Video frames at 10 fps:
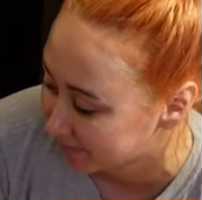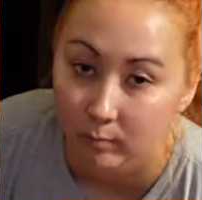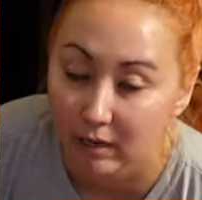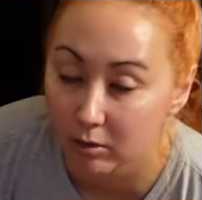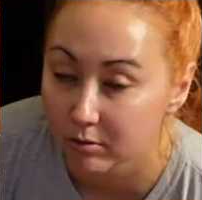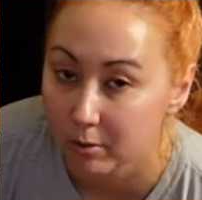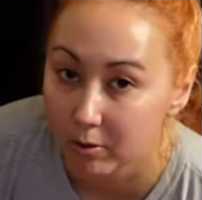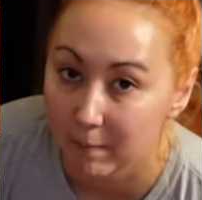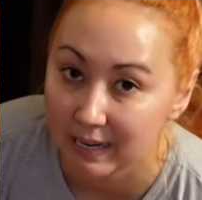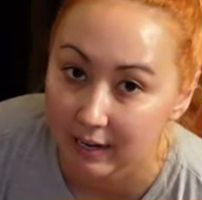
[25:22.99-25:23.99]
We also own
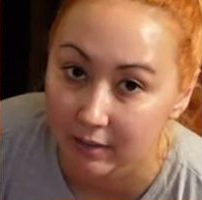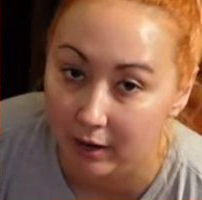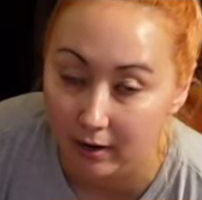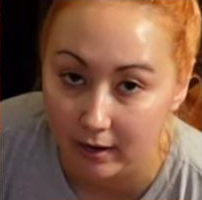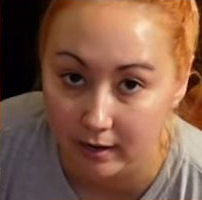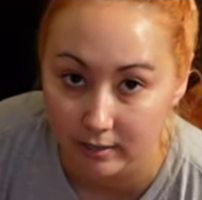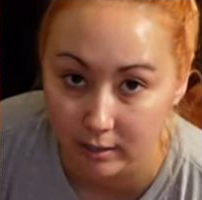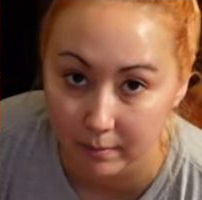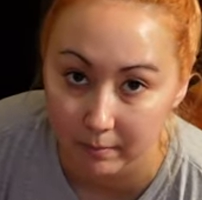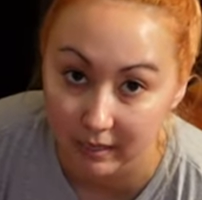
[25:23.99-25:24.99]
a mini Theragun. It's
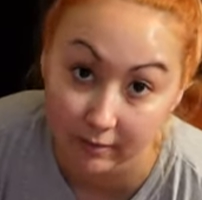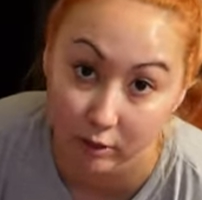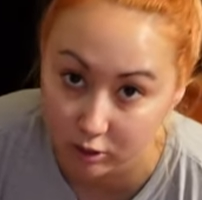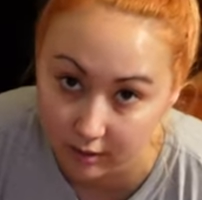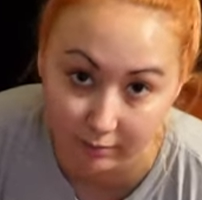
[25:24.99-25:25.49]
a mini version